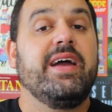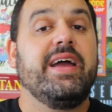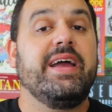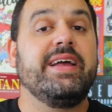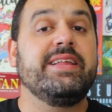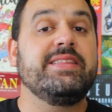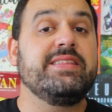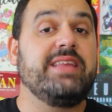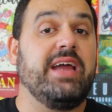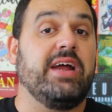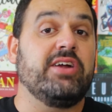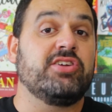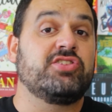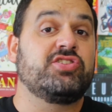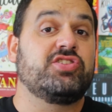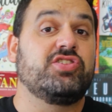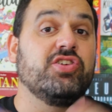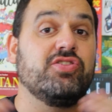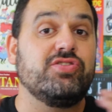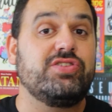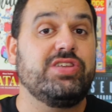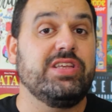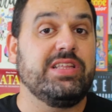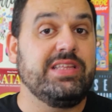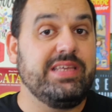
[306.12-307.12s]
and they are
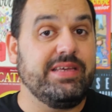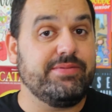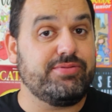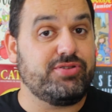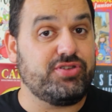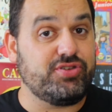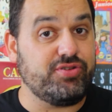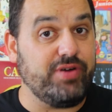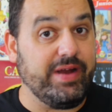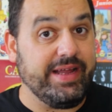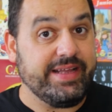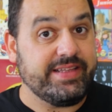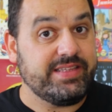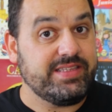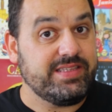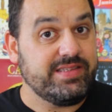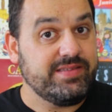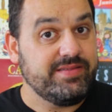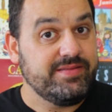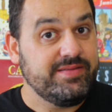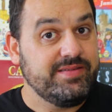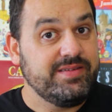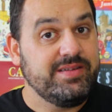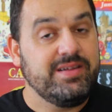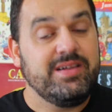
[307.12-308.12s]
totally abstract.
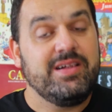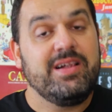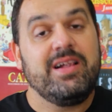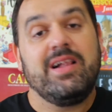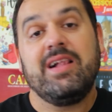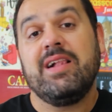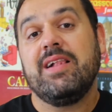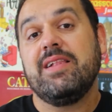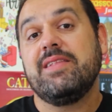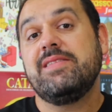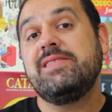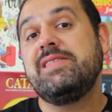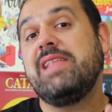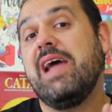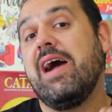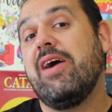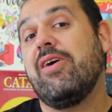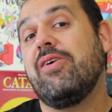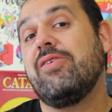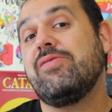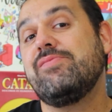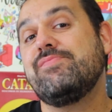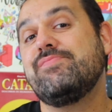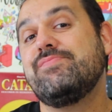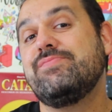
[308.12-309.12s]

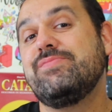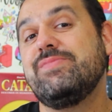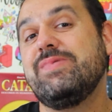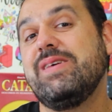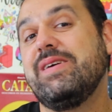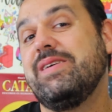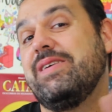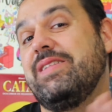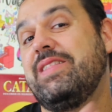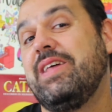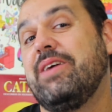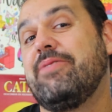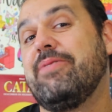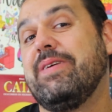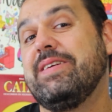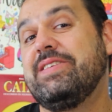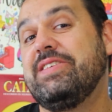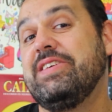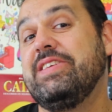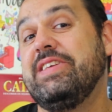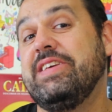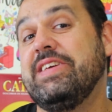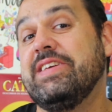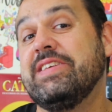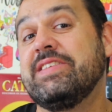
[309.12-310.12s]
Now the
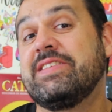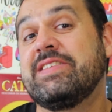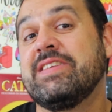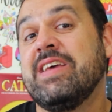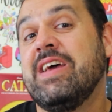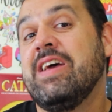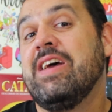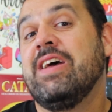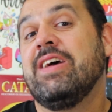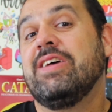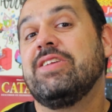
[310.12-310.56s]
question is,